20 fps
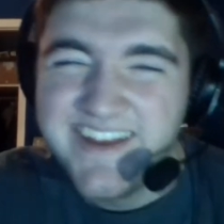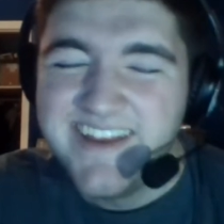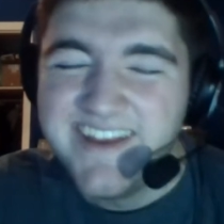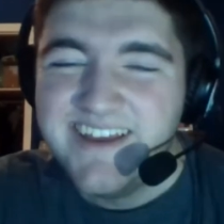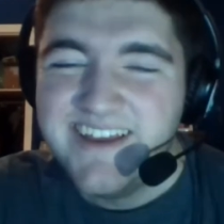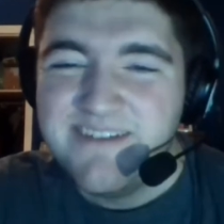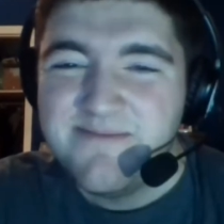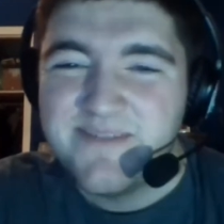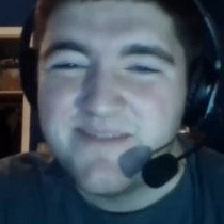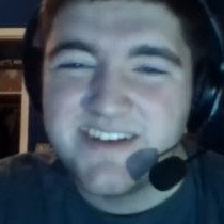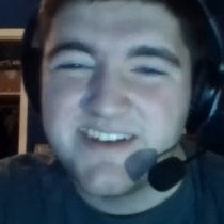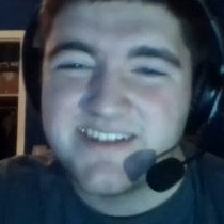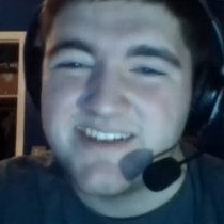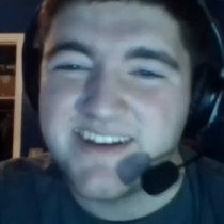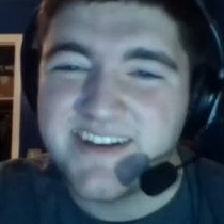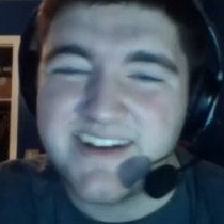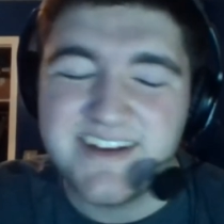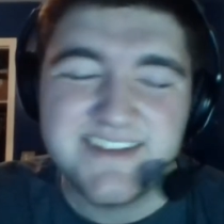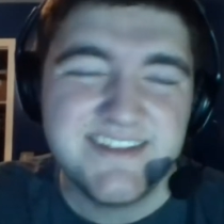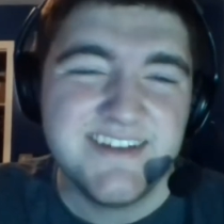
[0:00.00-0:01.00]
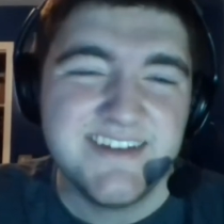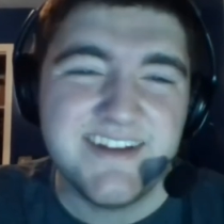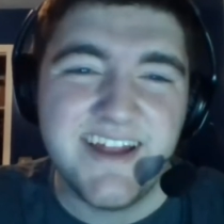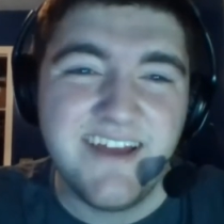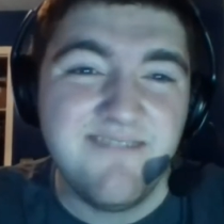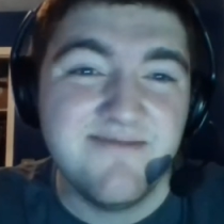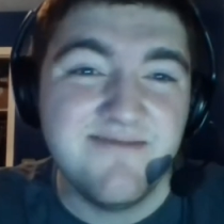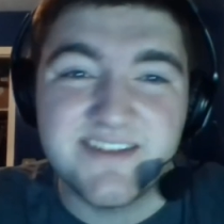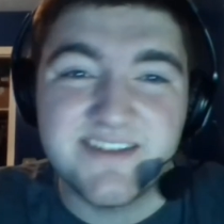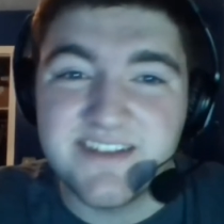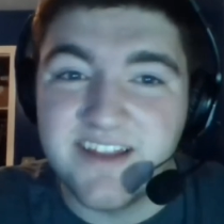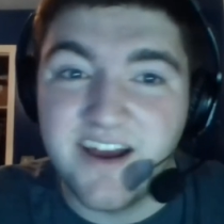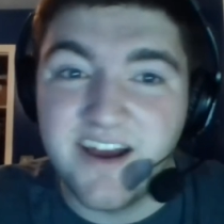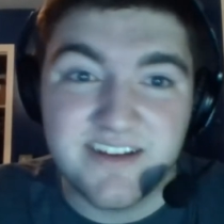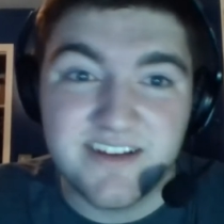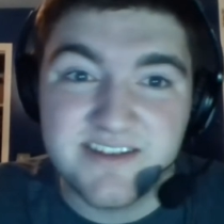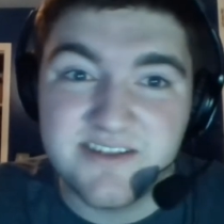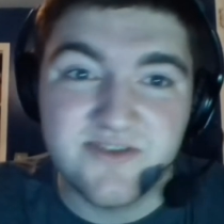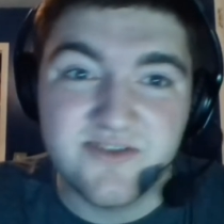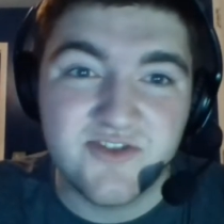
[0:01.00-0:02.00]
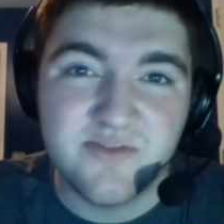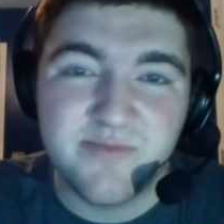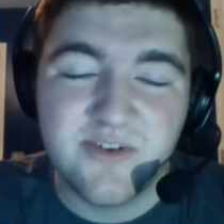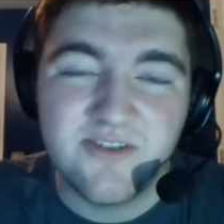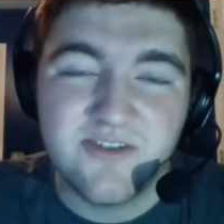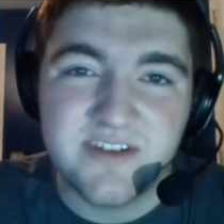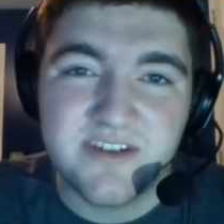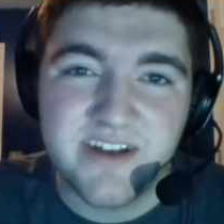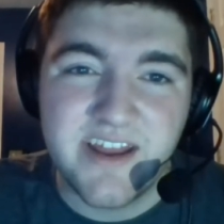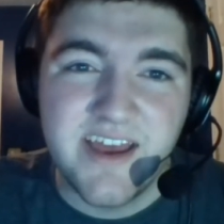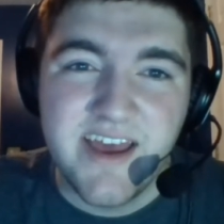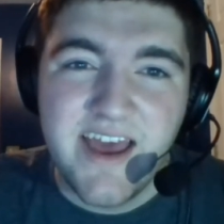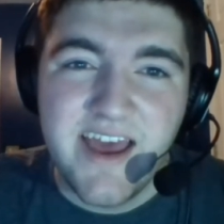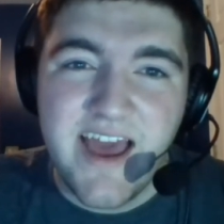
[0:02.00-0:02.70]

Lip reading: because like I said, I was not a social person.